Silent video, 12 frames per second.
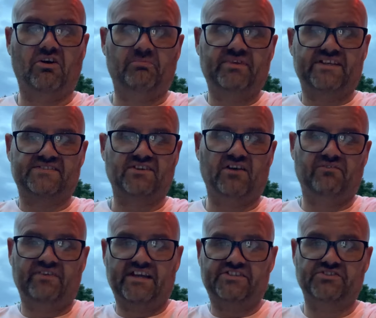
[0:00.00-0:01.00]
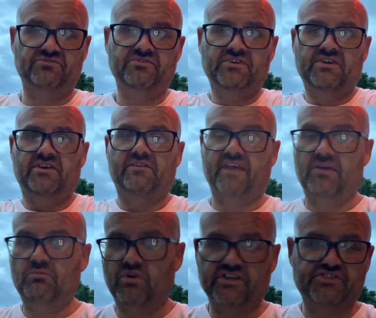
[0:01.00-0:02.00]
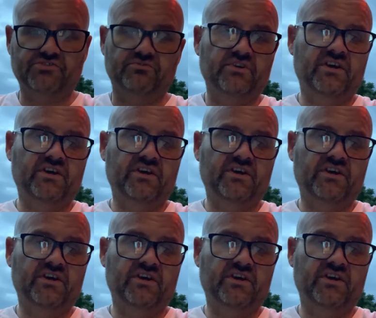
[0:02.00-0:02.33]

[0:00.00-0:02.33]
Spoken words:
pissed off at you. They want you.